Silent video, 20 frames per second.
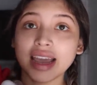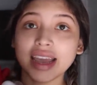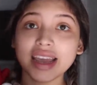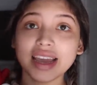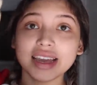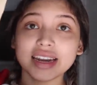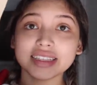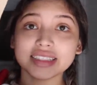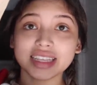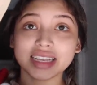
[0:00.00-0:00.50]

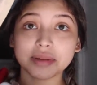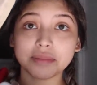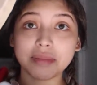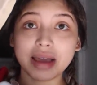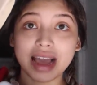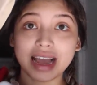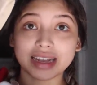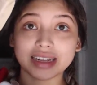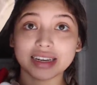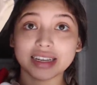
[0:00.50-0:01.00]
And it's like
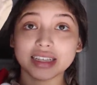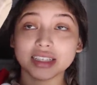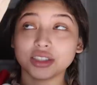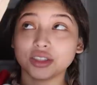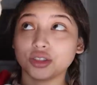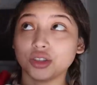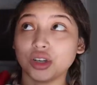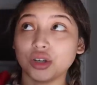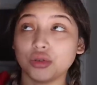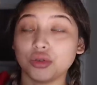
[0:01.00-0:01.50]
magnet,
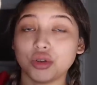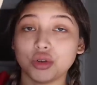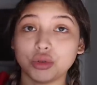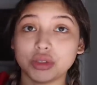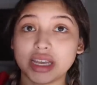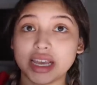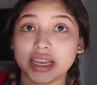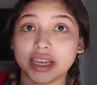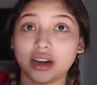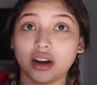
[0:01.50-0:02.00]
so you
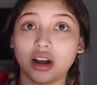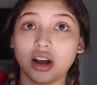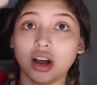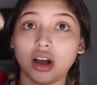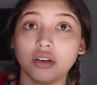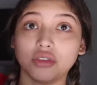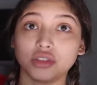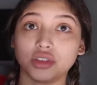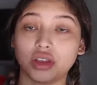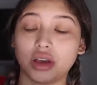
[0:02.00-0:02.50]
take it
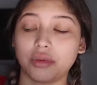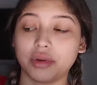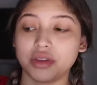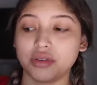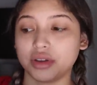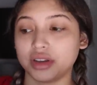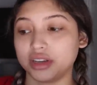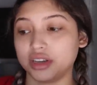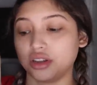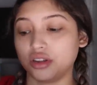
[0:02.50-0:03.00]
off so that way
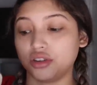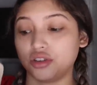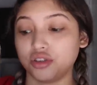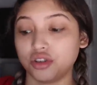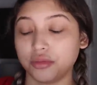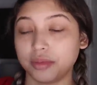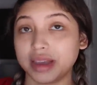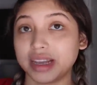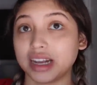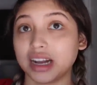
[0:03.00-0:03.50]
you could do
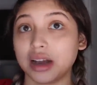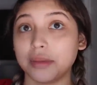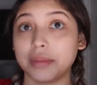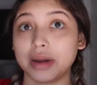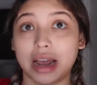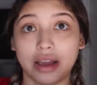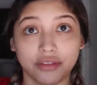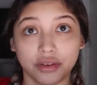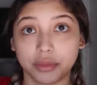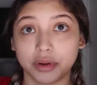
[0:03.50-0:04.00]
your makeup
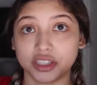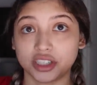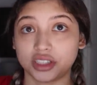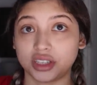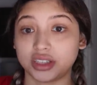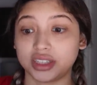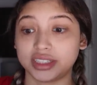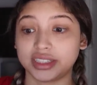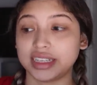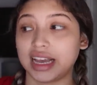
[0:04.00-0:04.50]
and have your
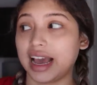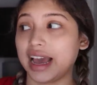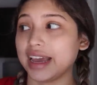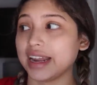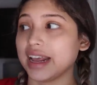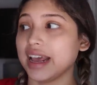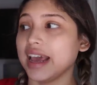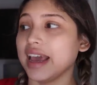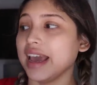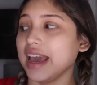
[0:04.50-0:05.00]
brushes on the
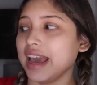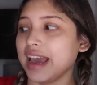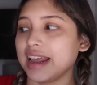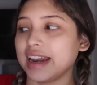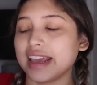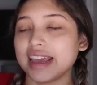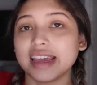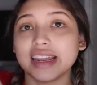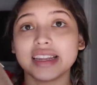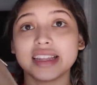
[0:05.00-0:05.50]
side.
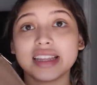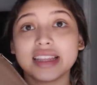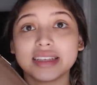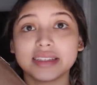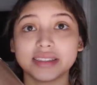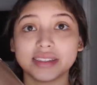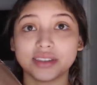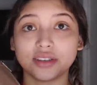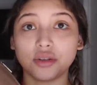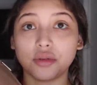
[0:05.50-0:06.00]
And in
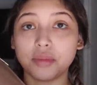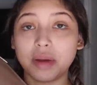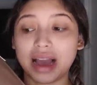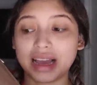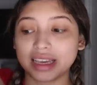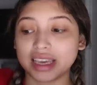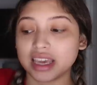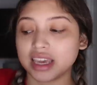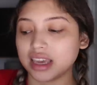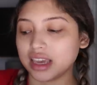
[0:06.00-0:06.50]
this little
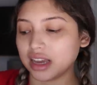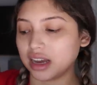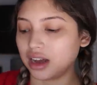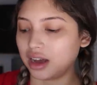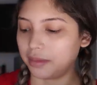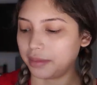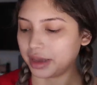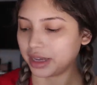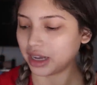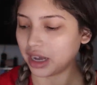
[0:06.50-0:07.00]
baggie,
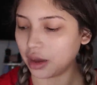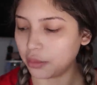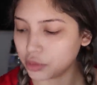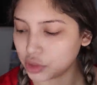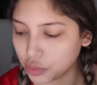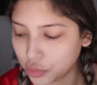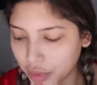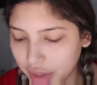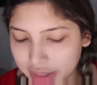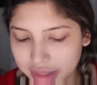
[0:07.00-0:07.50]
it
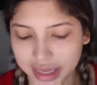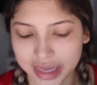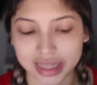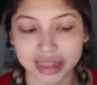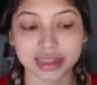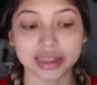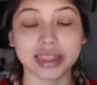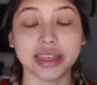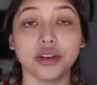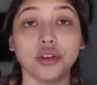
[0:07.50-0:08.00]
comes with
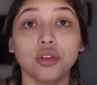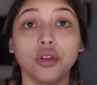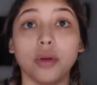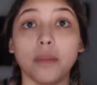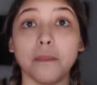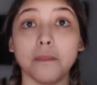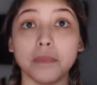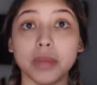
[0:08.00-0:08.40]
a little